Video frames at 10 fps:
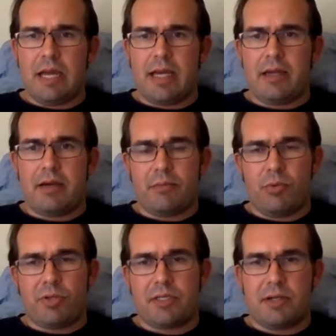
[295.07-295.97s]
And he kind
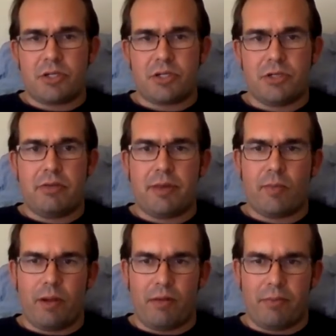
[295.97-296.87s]
of points this out to show
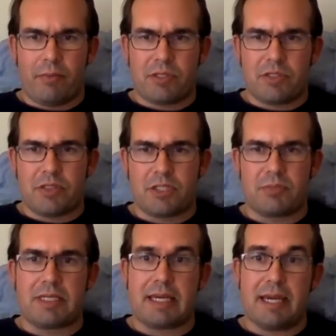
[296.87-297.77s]
that, well, if there was such a
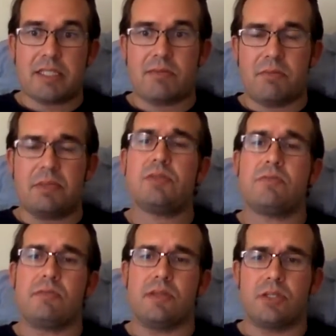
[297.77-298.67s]
legitimate case of
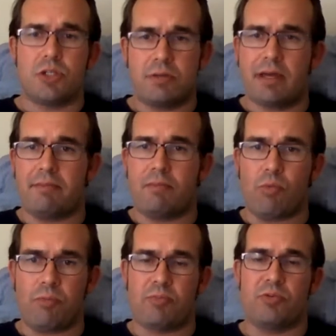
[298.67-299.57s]
abuse of this, they should have
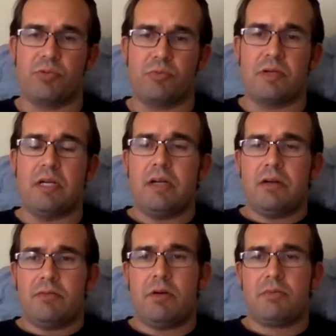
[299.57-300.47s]
more proof
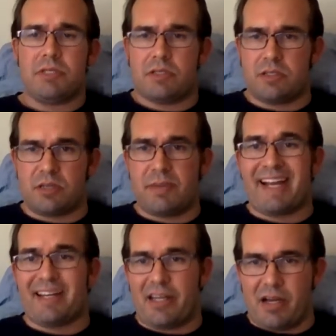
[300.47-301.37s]
from citizens to
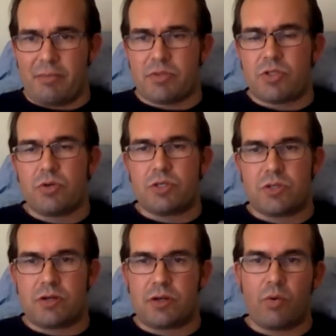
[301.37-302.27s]
back it up. So it shows he's
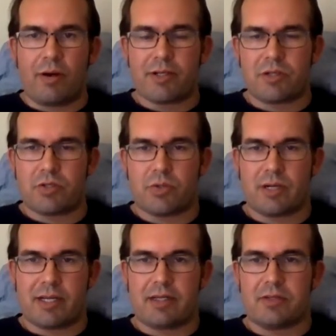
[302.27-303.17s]
starting to question,
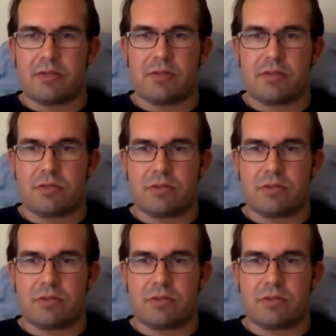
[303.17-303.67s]
try and